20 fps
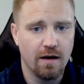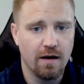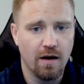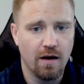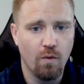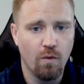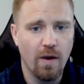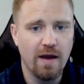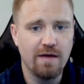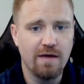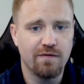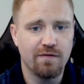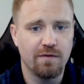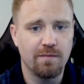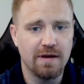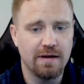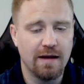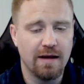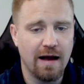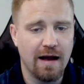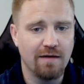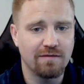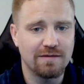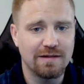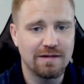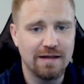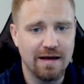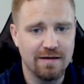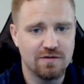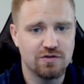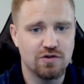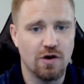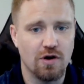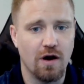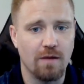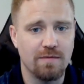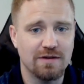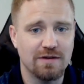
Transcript: a way for me to have less jobs.